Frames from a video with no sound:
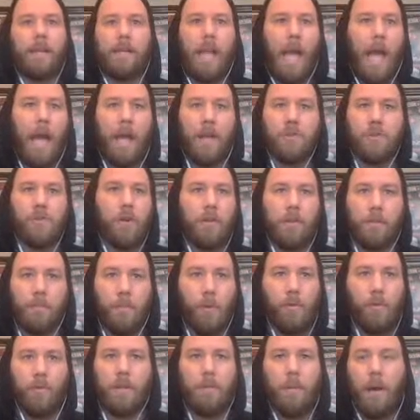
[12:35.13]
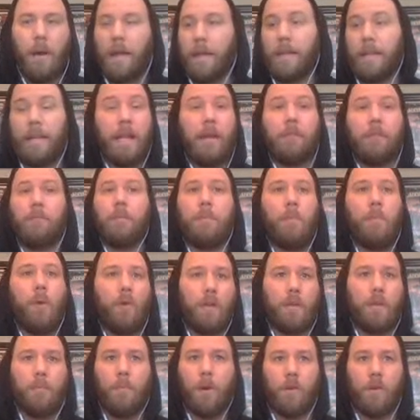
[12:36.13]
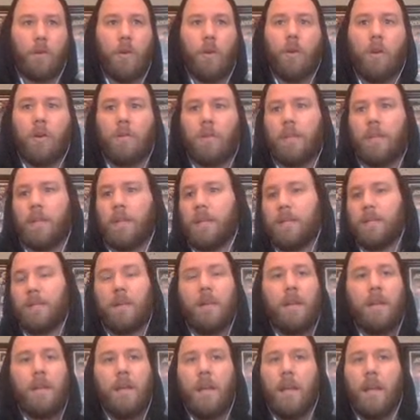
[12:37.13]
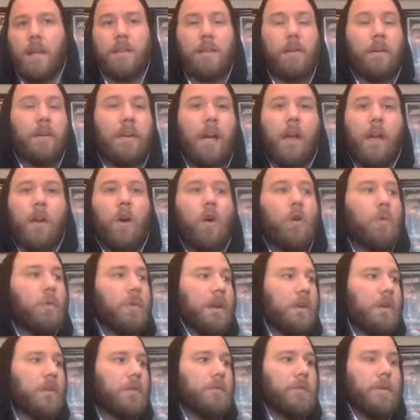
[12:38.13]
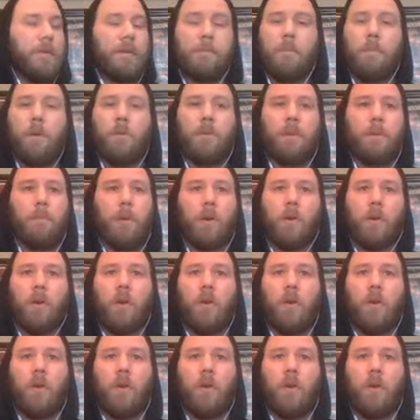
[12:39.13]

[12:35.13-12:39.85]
to catch all the Pokemon. I had to get every Pokemon card, like until I got all 150 Pokemon